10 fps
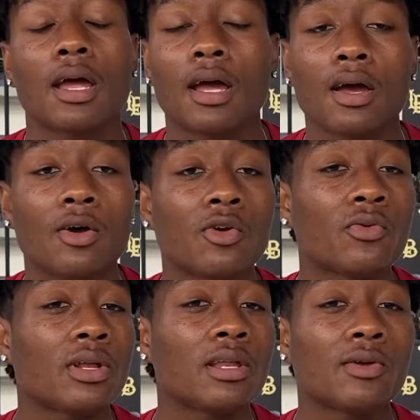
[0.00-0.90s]
I don't
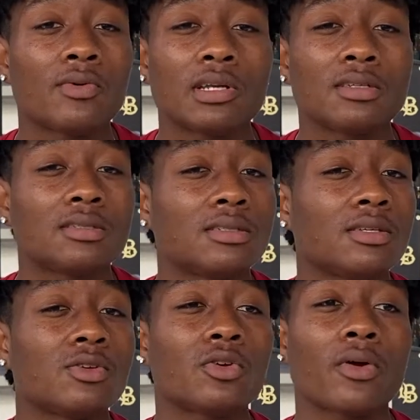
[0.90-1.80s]
really wanna see
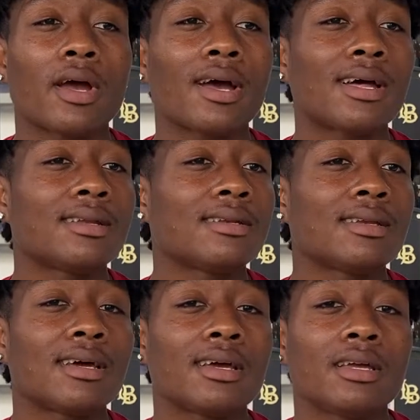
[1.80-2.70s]
you cry
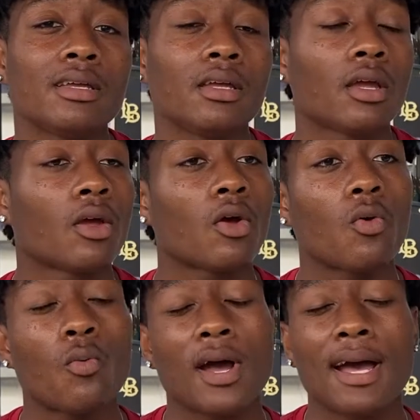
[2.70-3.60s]
tonight.
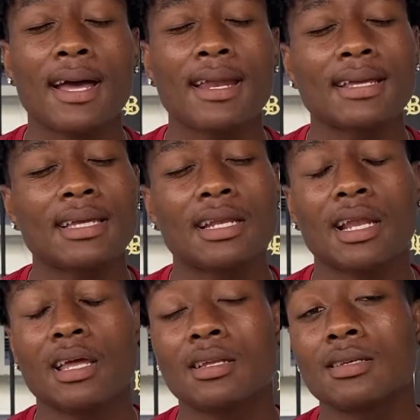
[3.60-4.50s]
Why they keep
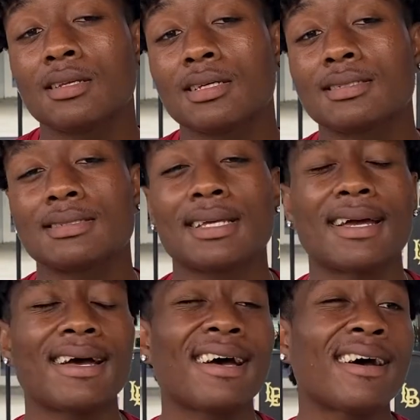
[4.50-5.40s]
letting niggas
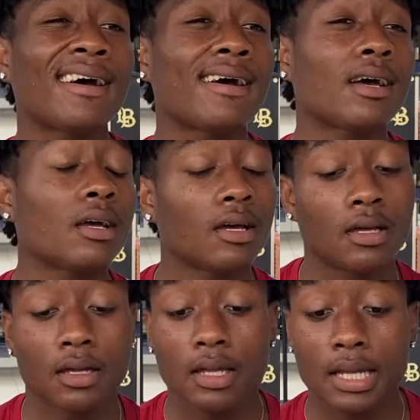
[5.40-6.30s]
die?
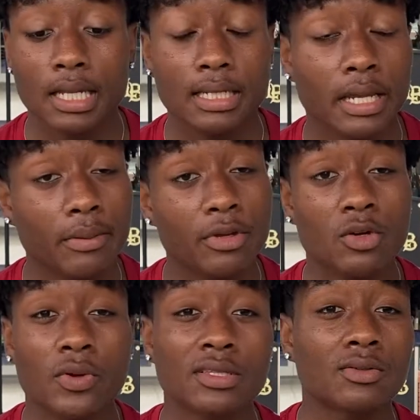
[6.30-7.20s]
Damn, me
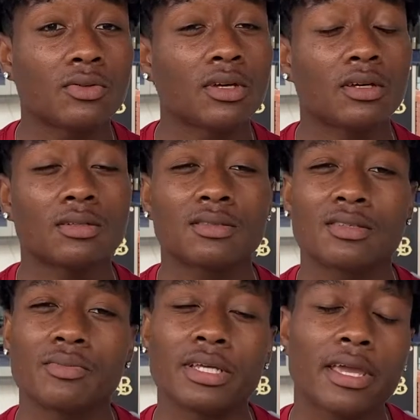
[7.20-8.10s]
way too young to
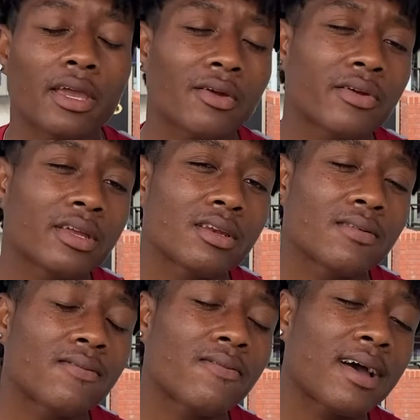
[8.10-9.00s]
be carrying the
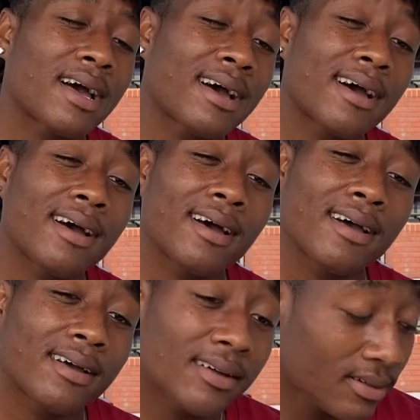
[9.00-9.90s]
fire.